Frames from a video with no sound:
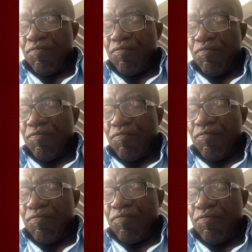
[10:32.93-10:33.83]
on the
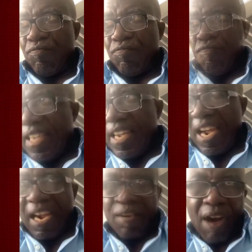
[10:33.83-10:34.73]
day
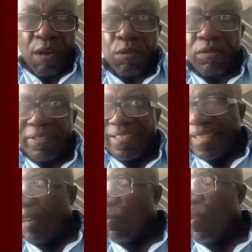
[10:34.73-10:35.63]
around 10.
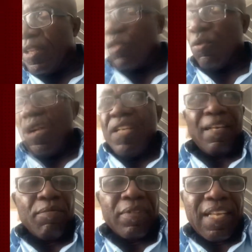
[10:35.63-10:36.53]
We were to,
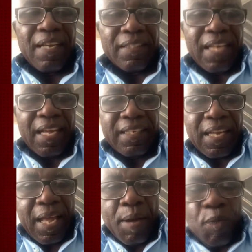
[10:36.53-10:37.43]

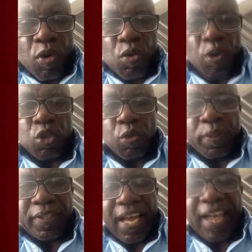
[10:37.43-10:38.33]
the MOU was to be
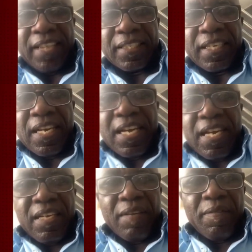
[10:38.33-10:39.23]
signed
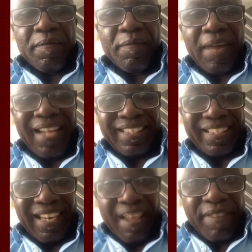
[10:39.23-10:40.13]
at
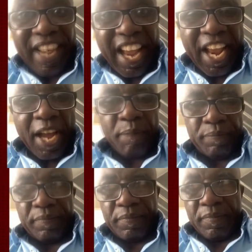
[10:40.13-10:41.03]
11 a.m.
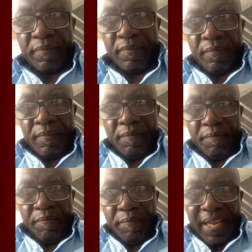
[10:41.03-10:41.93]

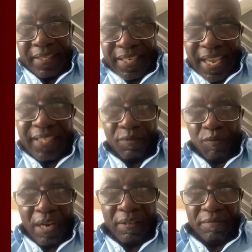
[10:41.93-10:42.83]
But just
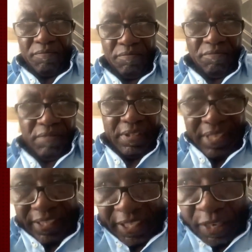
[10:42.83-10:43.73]
when
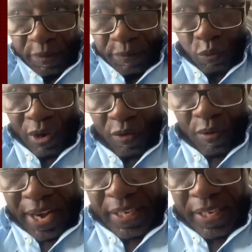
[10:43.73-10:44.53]
the chiefs were ready,